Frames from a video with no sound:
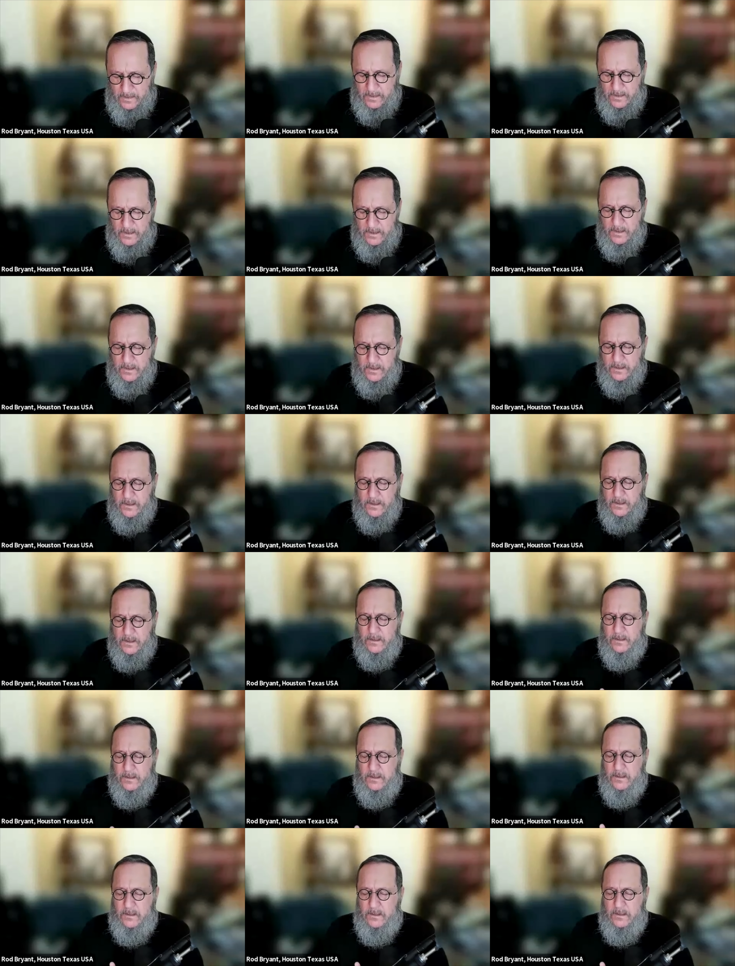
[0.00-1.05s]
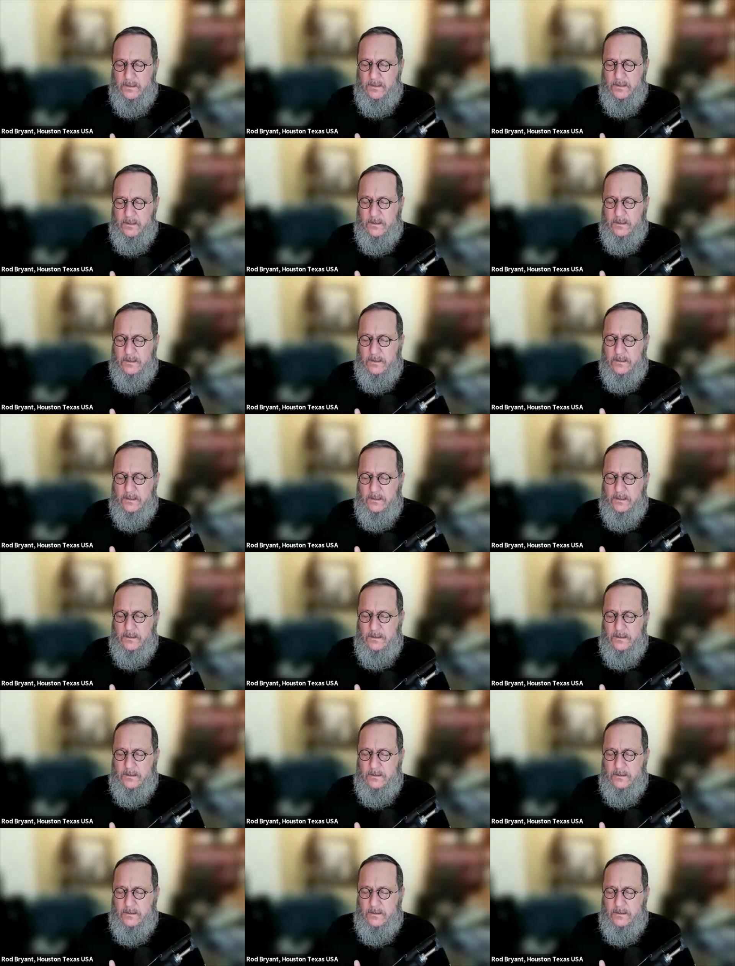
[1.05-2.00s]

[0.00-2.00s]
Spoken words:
Nothing is said.